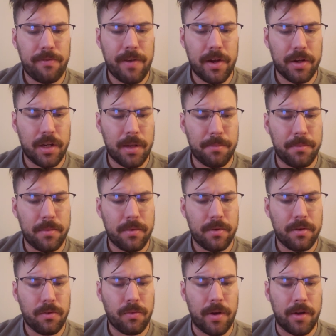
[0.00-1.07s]
wound
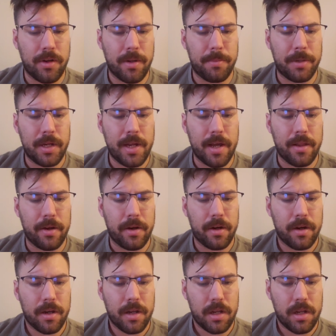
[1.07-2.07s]
up together.